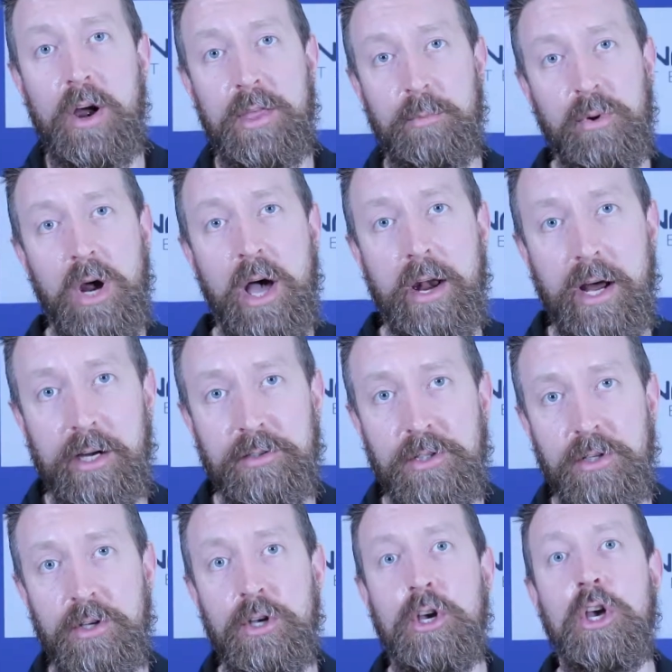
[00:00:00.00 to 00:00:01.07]
are the
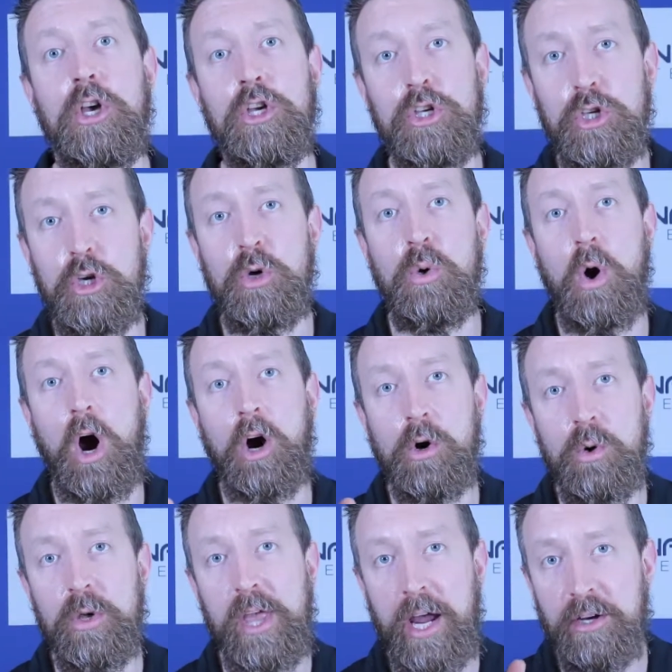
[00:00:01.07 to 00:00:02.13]
product. You are
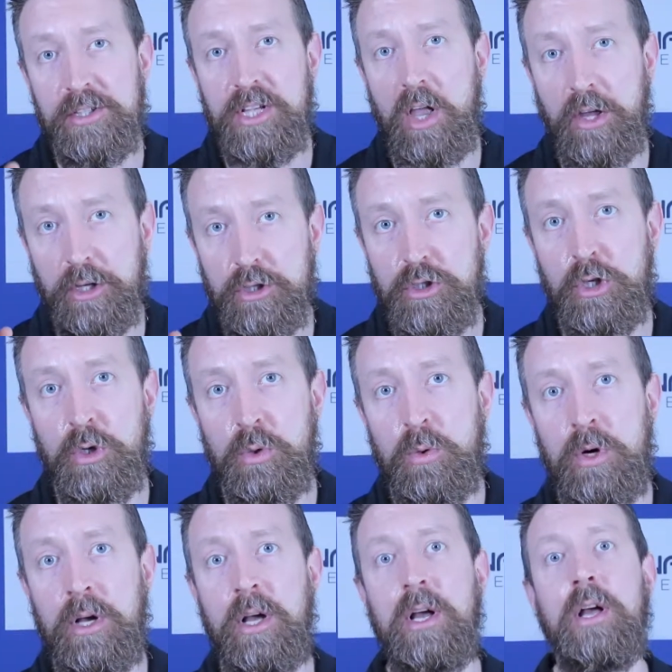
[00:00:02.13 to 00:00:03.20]
who they are selling
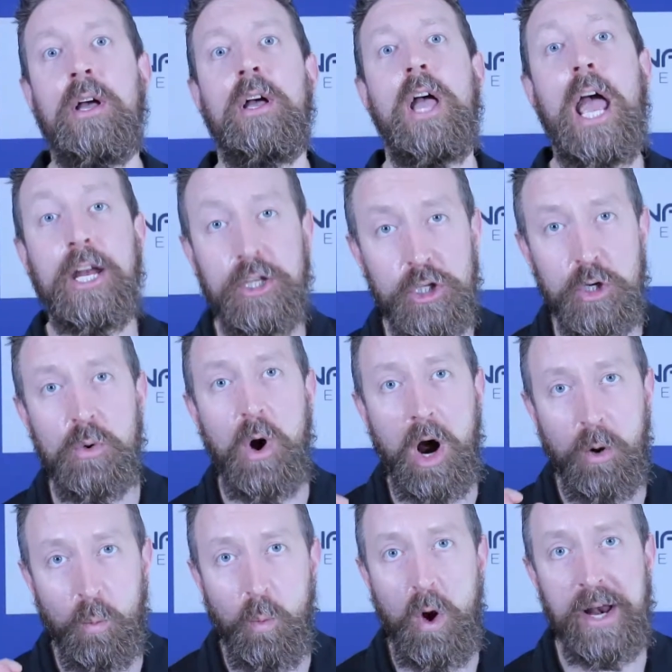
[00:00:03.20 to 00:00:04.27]
to, and you
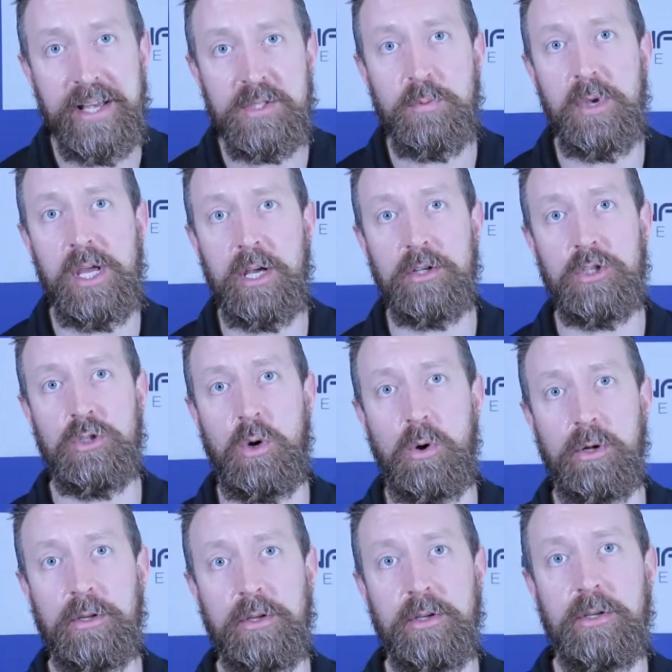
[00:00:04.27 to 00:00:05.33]
are what is being
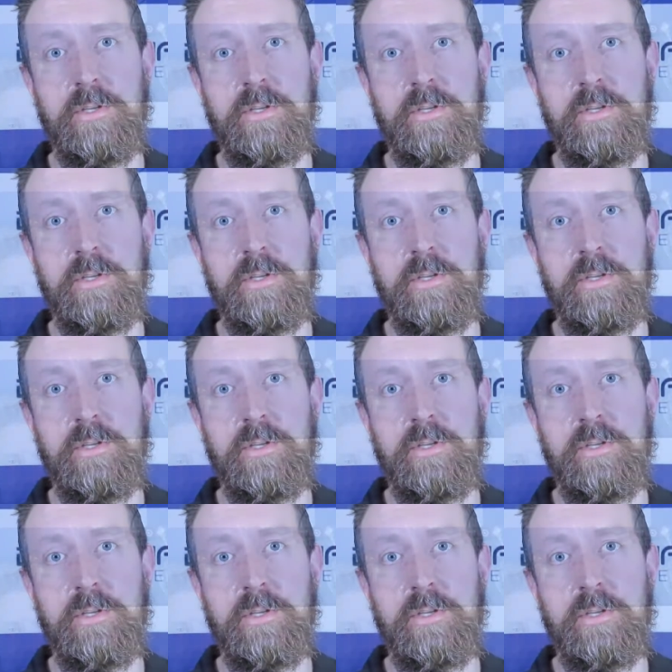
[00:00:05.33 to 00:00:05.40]
sold.